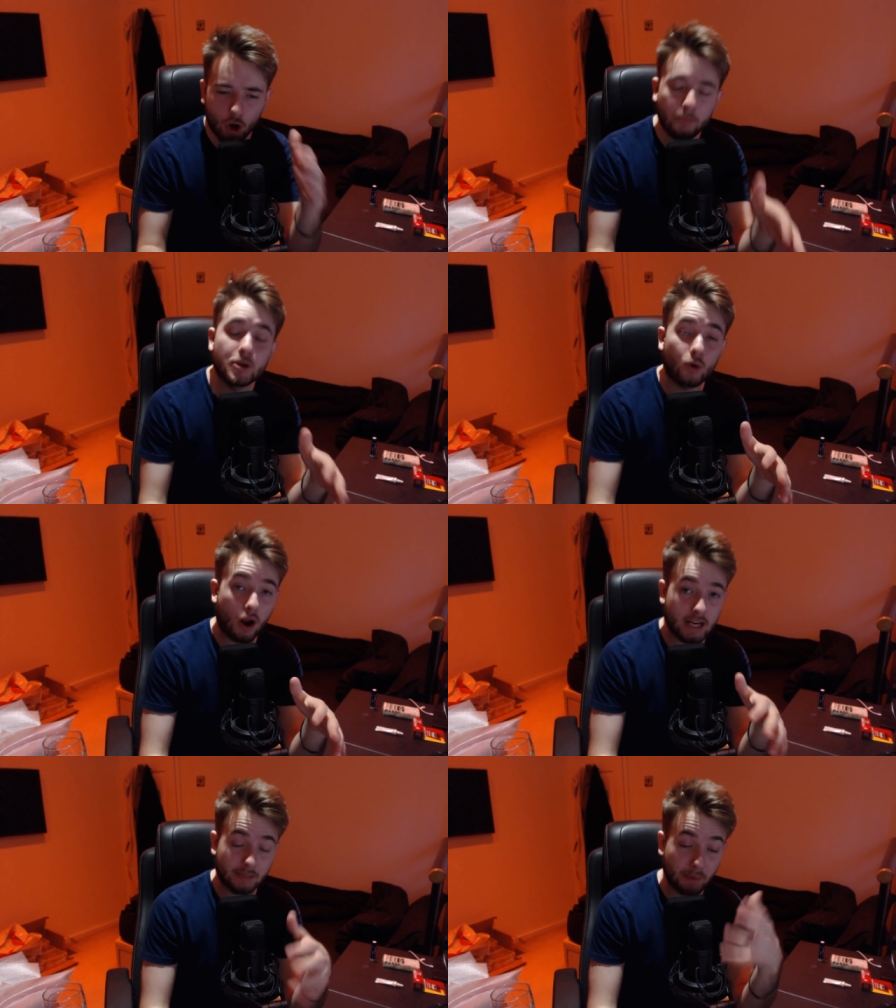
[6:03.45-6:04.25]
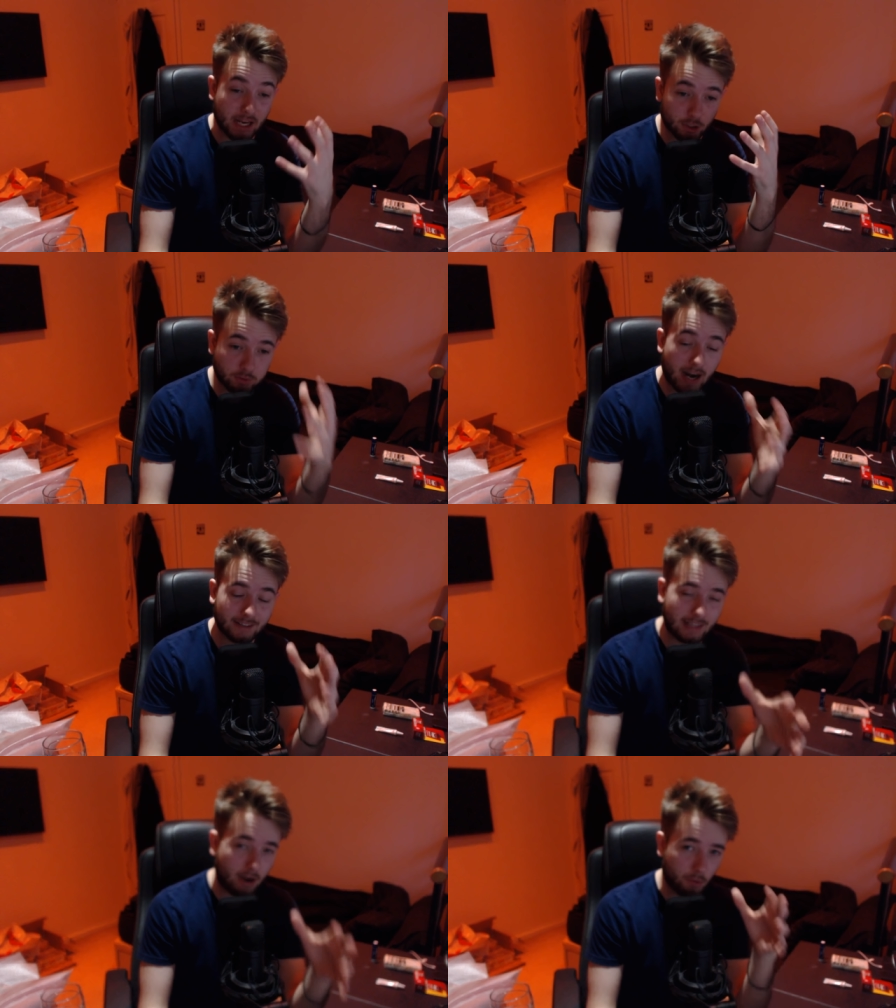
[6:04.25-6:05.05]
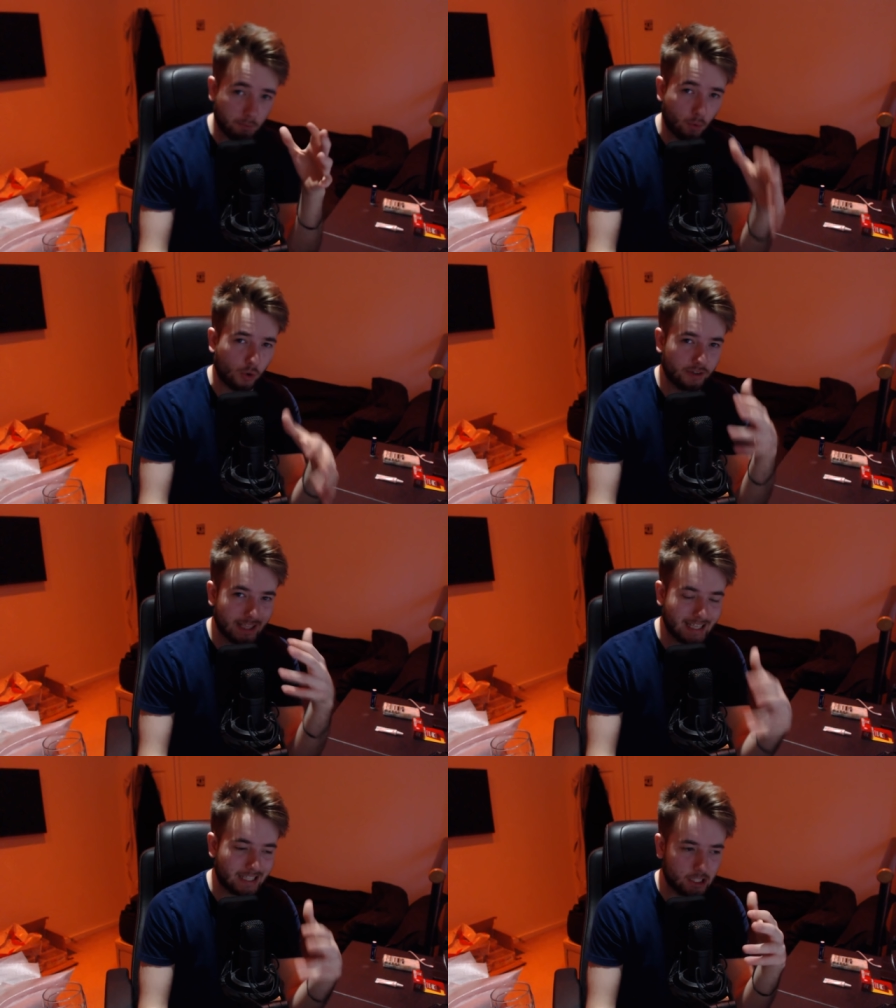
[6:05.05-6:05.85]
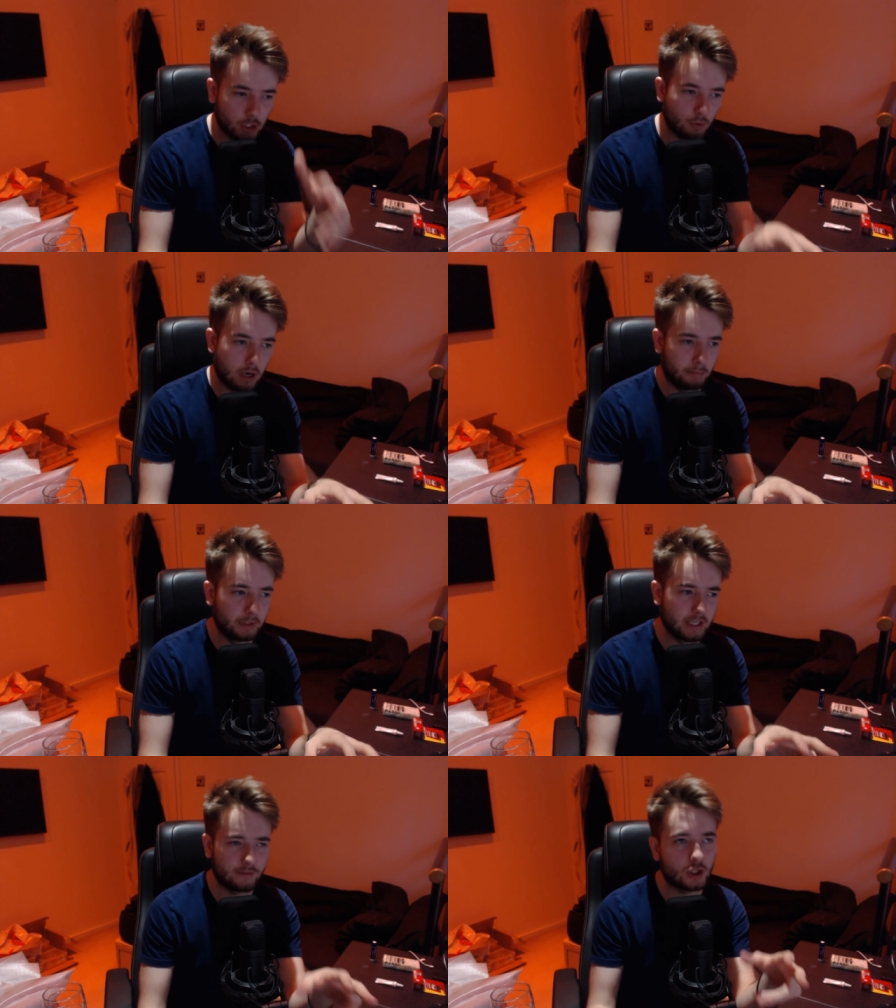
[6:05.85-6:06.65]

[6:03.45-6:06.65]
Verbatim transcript: Copyright is being cracked down on more in the EU, I believe.